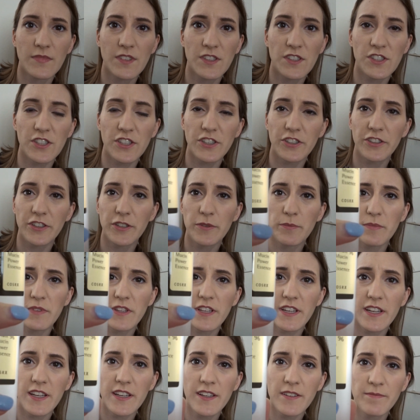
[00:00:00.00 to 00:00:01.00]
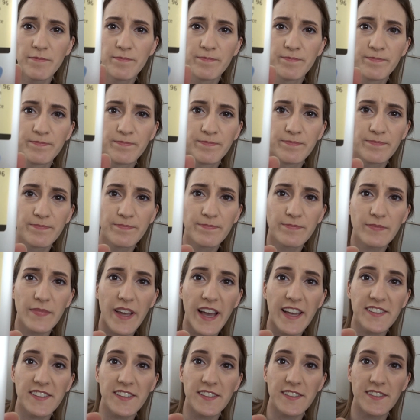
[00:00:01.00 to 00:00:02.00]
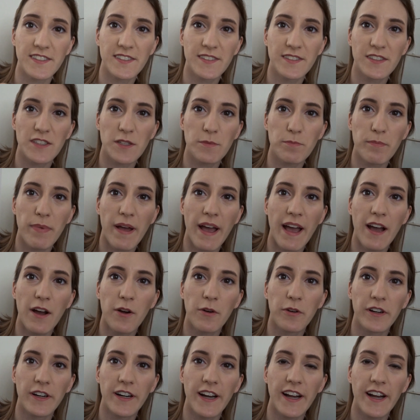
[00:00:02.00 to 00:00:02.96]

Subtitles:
serum thing. Essence, the power